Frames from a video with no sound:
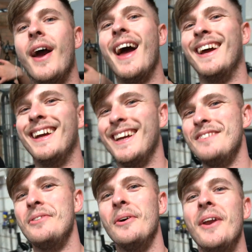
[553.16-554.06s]

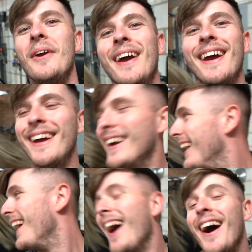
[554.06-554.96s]
if you're new here,
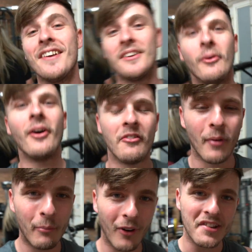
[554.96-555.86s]
I actually work with
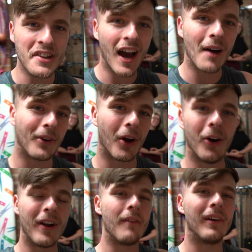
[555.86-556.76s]
My Protein. I have a
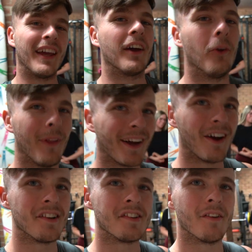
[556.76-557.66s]
code, I have a link and all that
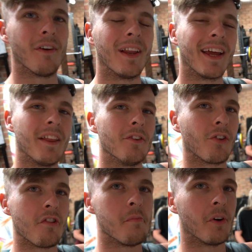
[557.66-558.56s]
kind of stuff. I'll link it in the
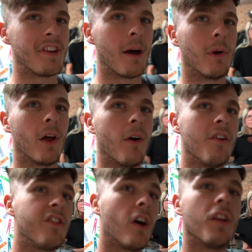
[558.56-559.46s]
description box down below.
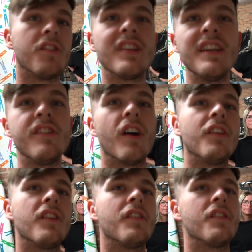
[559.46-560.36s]
And Charlotte's
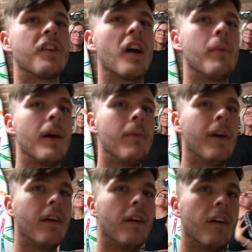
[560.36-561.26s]
t-shirt, turn to the side, babe,
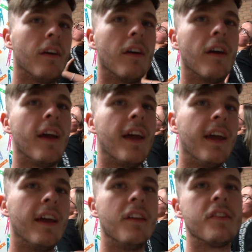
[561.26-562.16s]

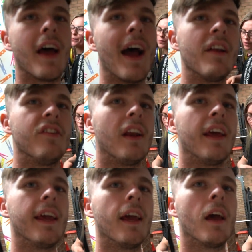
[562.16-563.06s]
is
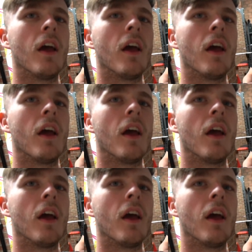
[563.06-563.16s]
actually,